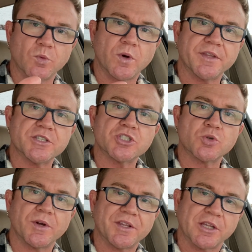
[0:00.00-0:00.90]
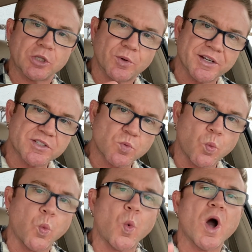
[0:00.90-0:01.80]
one that's joined to the Lord is
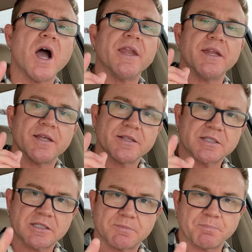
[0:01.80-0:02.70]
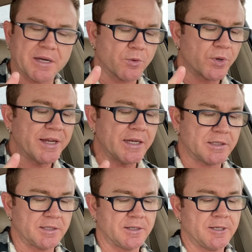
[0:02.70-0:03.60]
one spirit,